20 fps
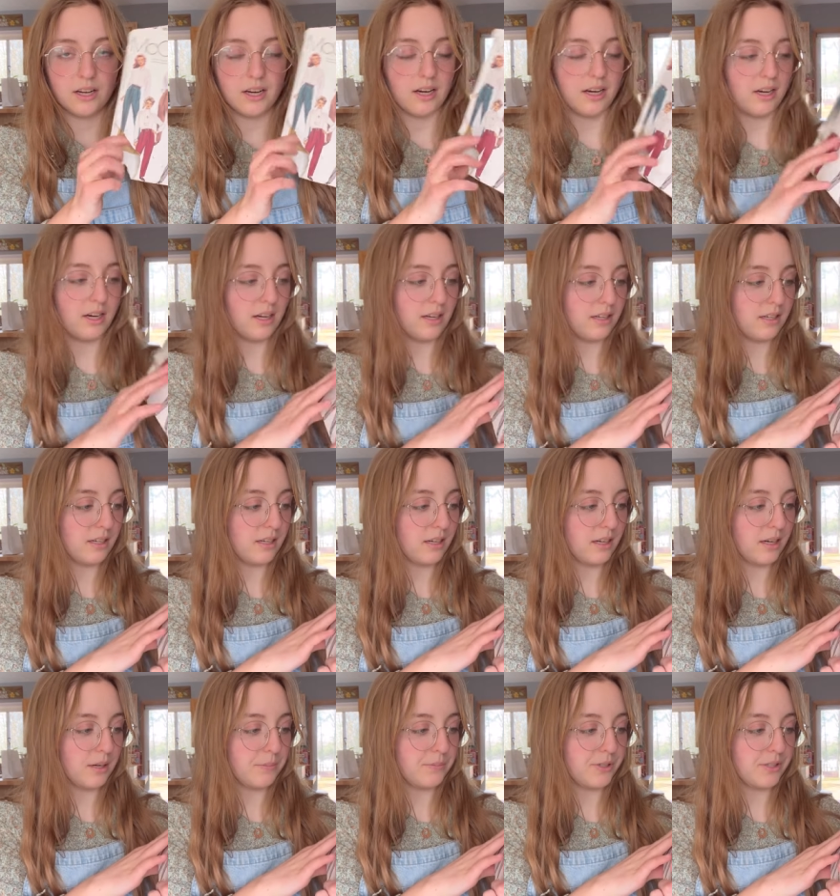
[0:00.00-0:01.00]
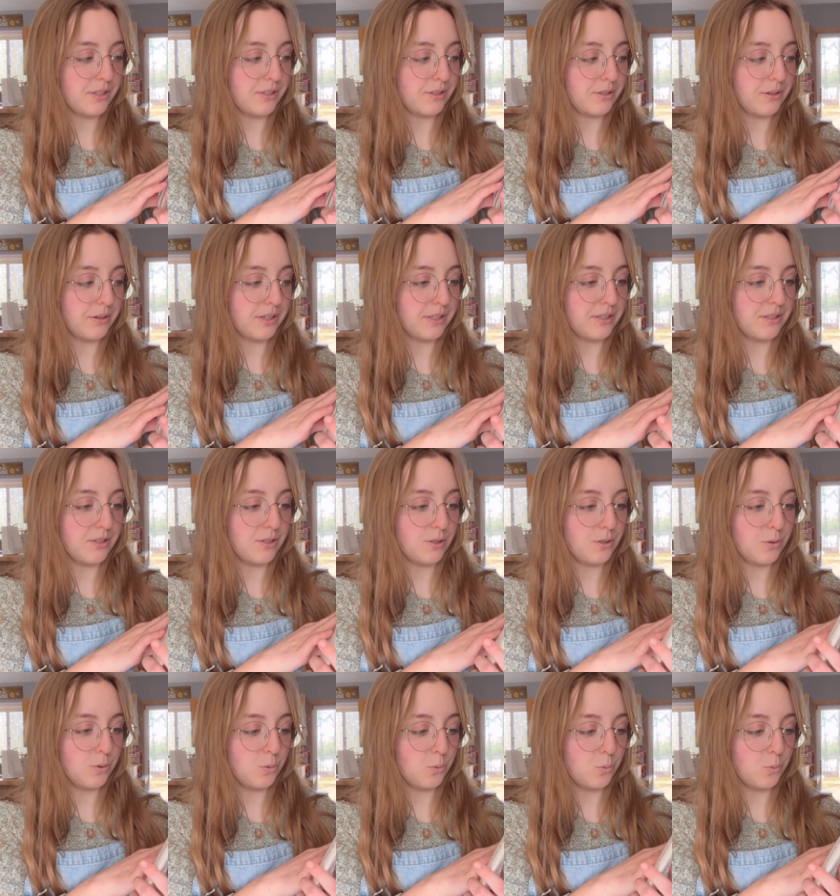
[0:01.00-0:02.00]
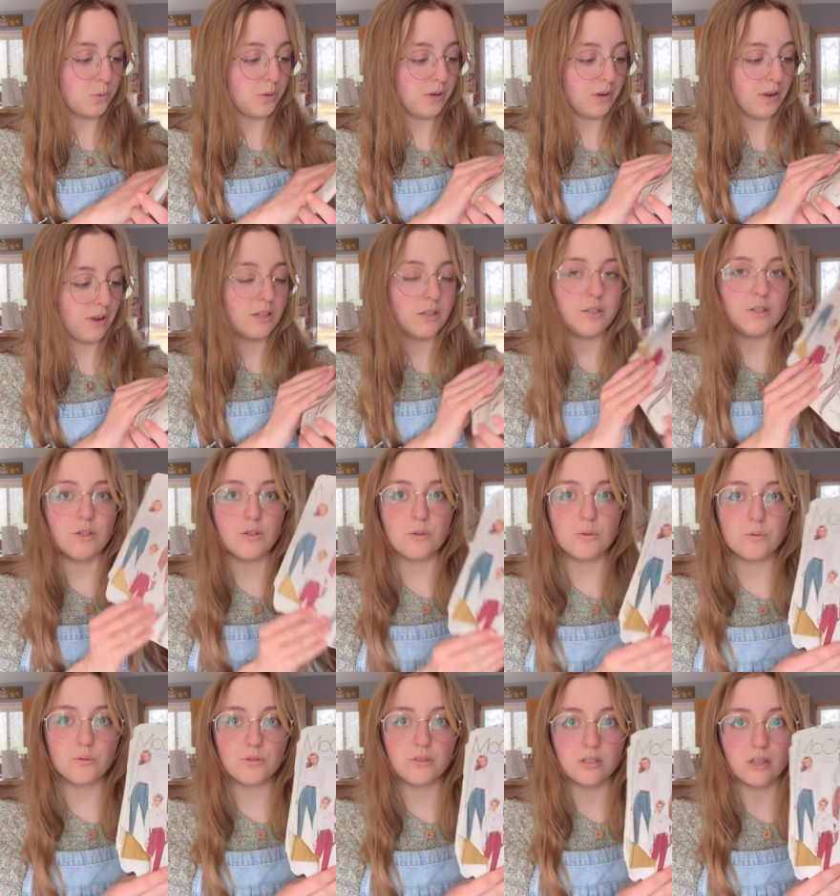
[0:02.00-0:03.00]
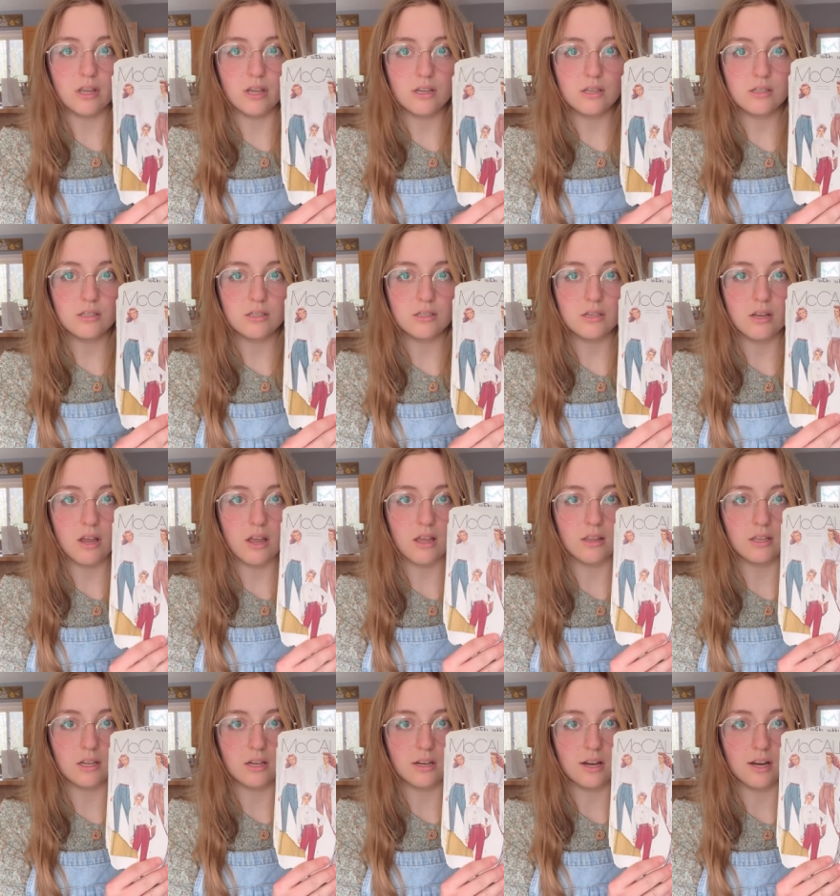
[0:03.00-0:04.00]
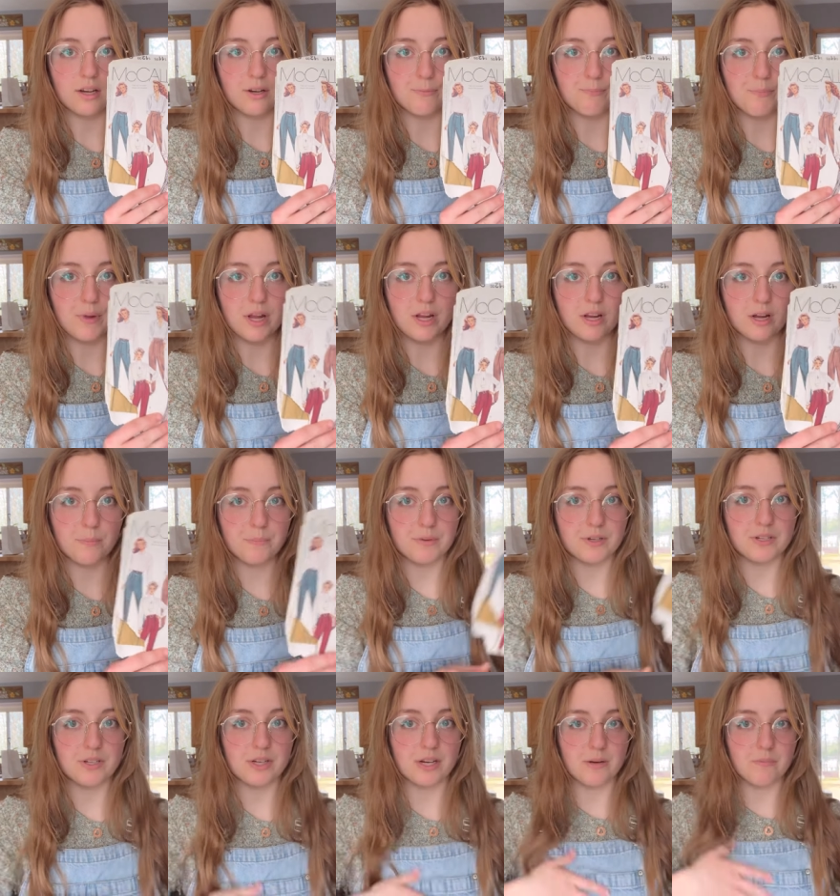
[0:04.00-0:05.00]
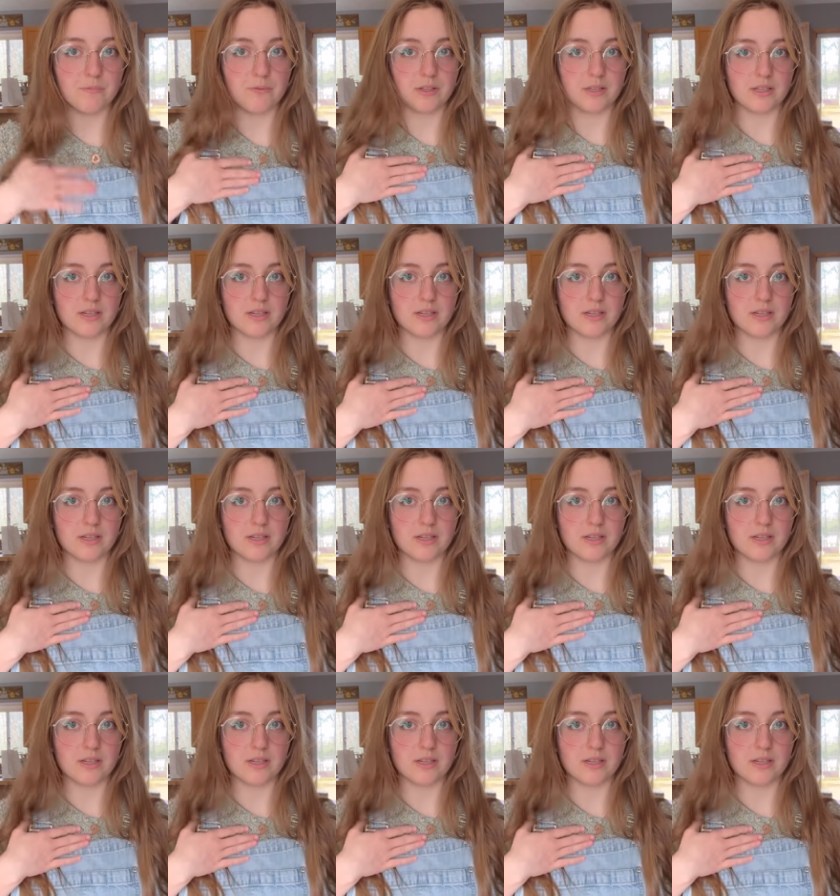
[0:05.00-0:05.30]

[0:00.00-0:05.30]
and I'm just going to use this and then kind of make up a shape for the